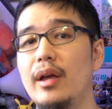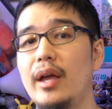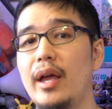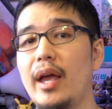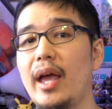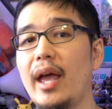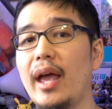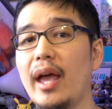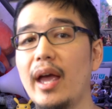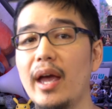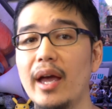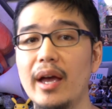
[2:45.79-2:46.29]

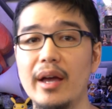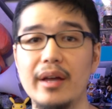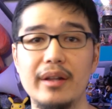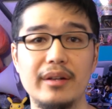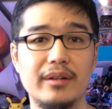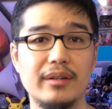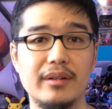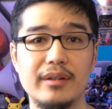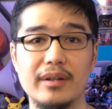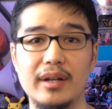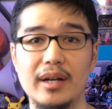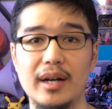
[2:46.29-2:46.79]

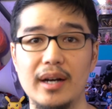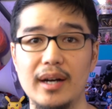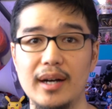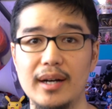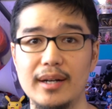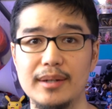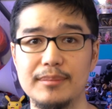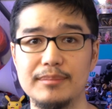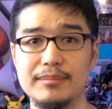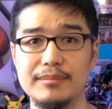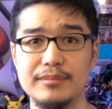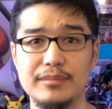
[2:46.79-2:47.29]
and
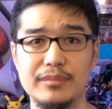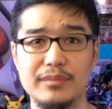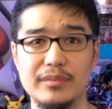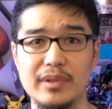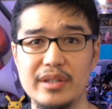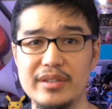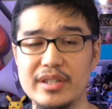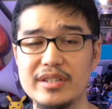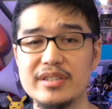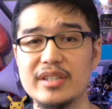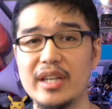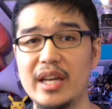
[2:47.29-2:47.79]
um,
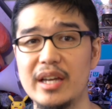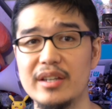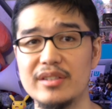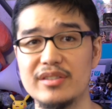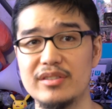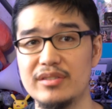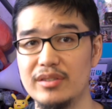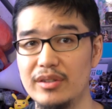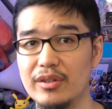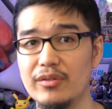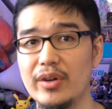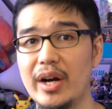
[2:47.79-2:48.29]
in this
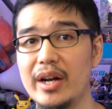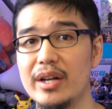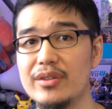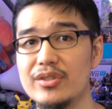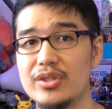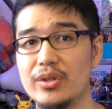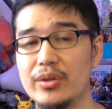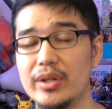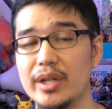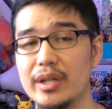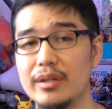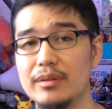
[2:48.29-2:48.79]
case, you know, Raiden
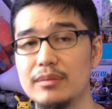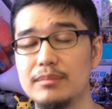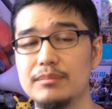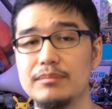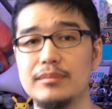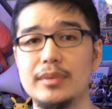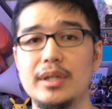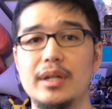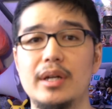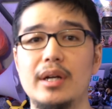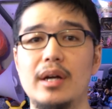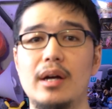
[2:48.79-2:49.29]
Shogun.
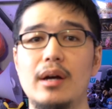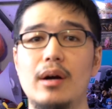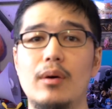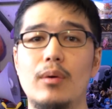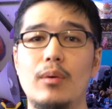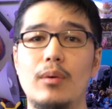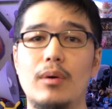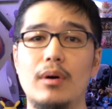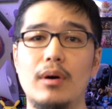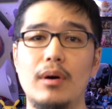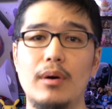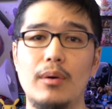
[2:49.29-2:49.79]

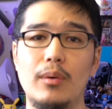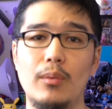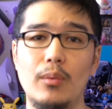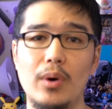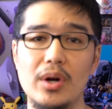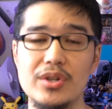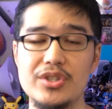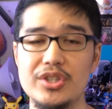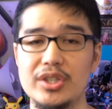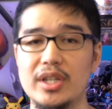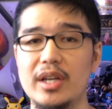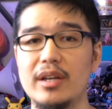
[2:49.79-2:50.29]

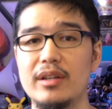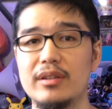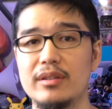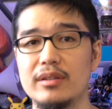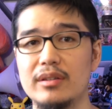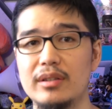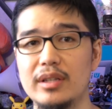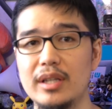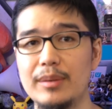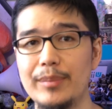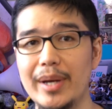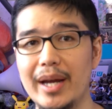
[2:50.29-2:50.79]
Once you get
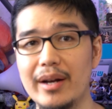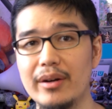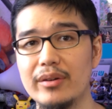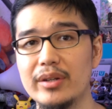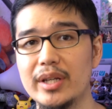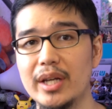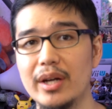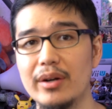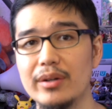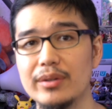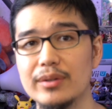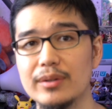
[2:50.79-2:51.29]
the banner
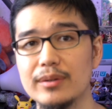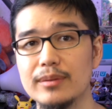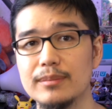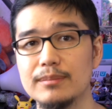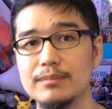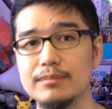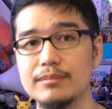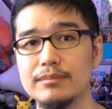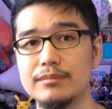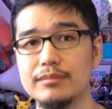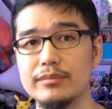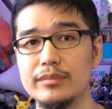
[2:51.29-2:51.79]
character,
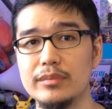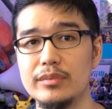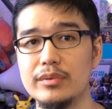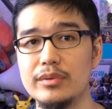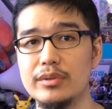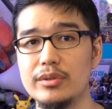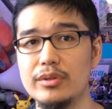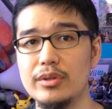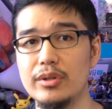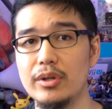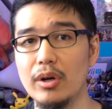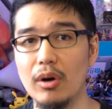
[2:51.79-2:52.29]

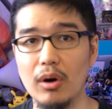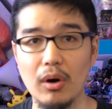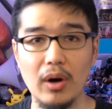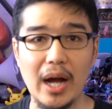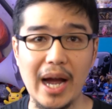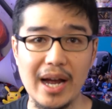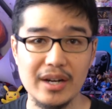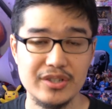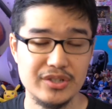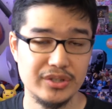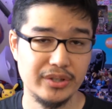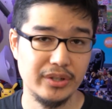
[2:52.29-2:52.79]
you go
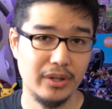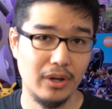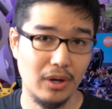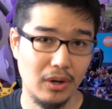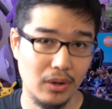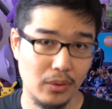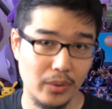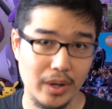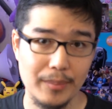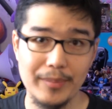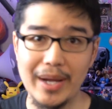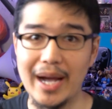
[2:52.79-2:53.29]
actually
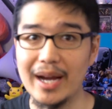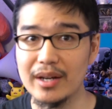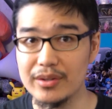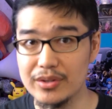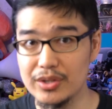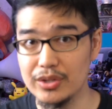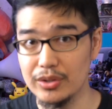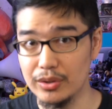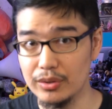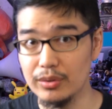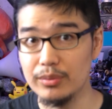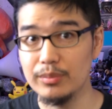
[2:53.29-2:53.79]
all the way back
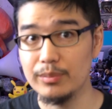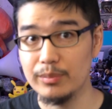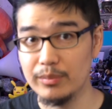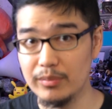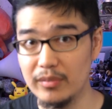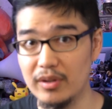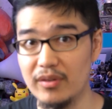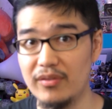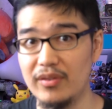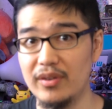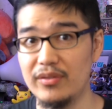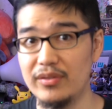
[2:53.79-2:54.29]
to
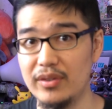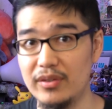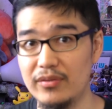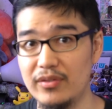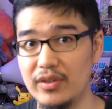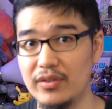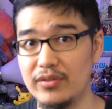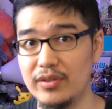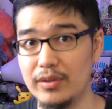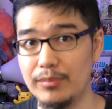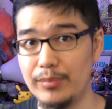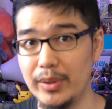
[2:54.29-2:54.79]
the
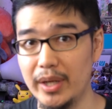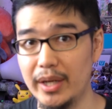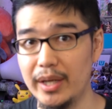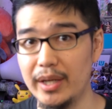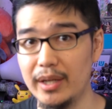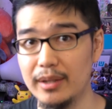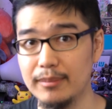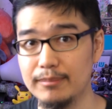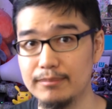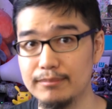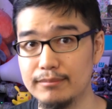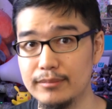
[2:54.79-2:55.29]
50-50
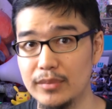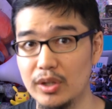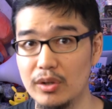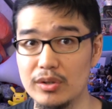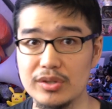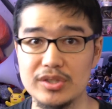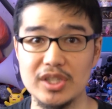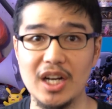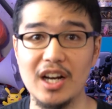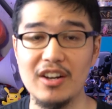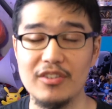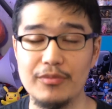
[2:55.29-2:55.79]
pity or
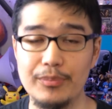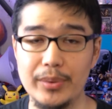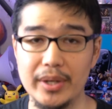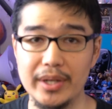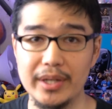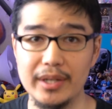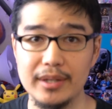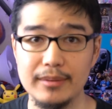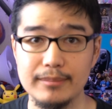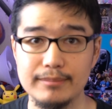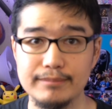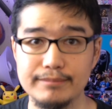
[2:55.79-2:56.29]
soft
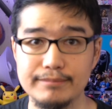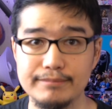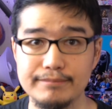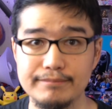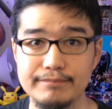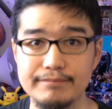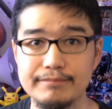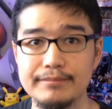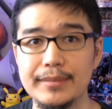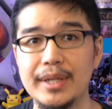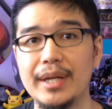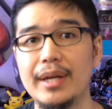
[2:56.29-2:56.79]
pity
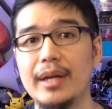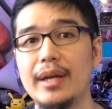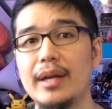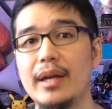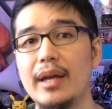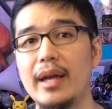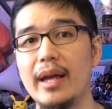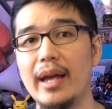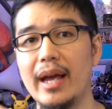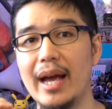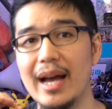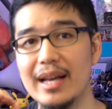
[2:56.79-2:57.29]

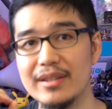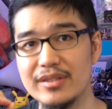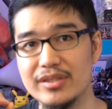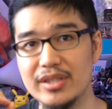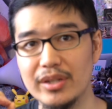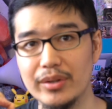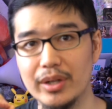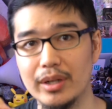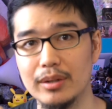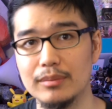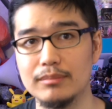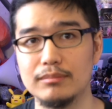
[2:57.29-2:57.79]
at
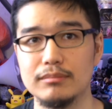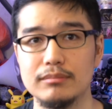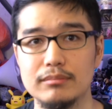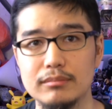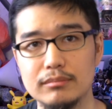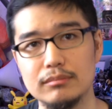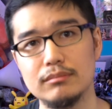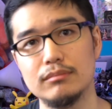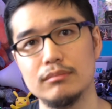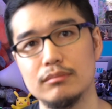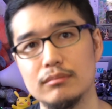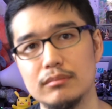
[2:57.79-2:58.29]
zero.
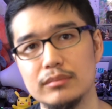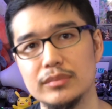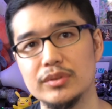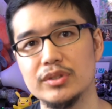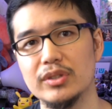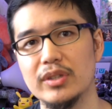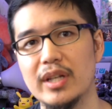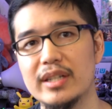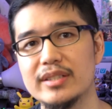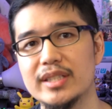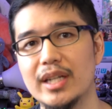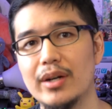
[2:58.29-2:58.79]

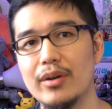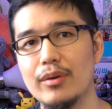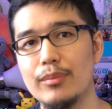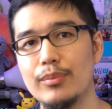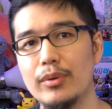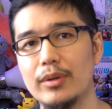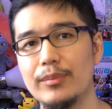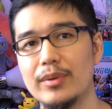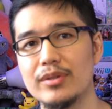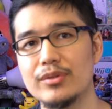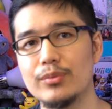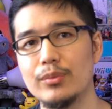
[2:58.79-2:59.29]
So that's how it
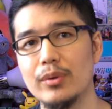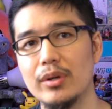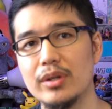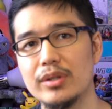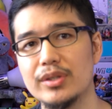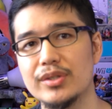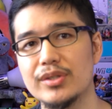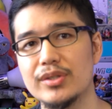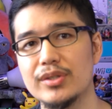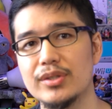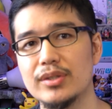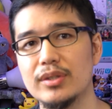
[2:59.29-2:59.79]
pretty much
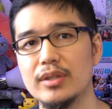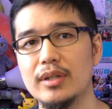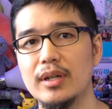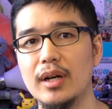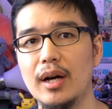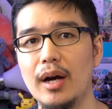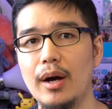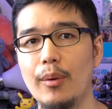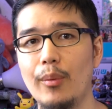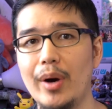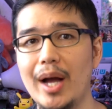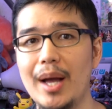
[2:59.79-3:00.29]
works
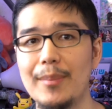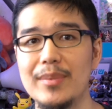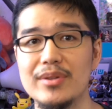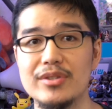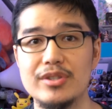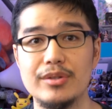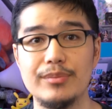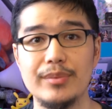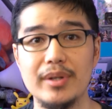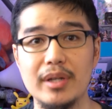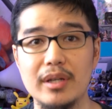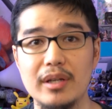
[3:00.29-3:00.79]
uh, what happened
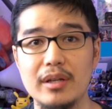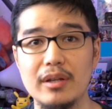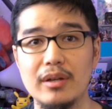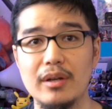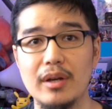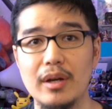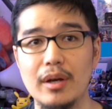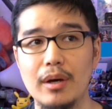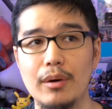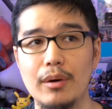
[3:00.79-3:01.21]
to me